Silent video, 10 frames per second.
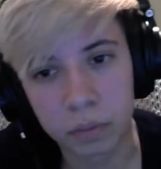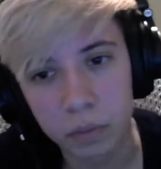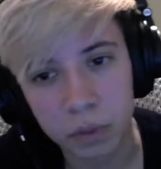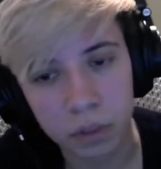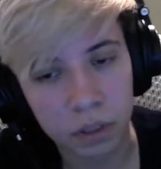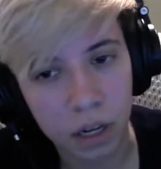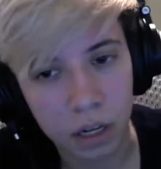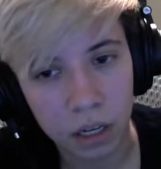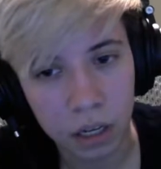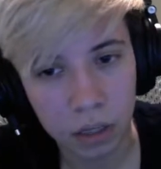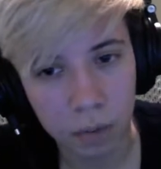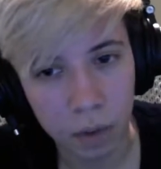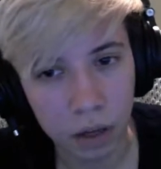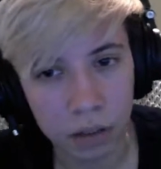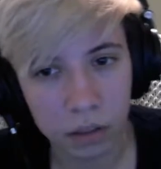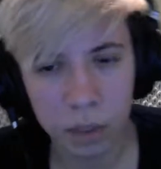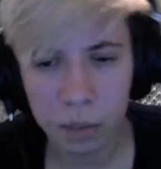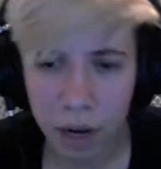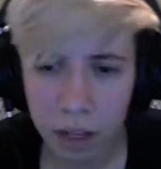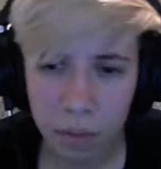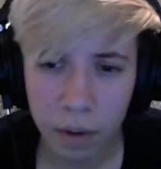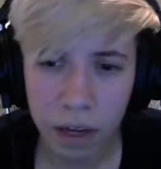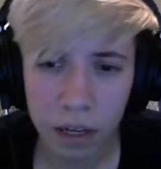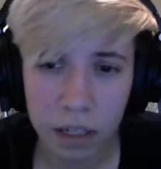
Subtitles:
unlock Kingdom Hearts, which, by the way,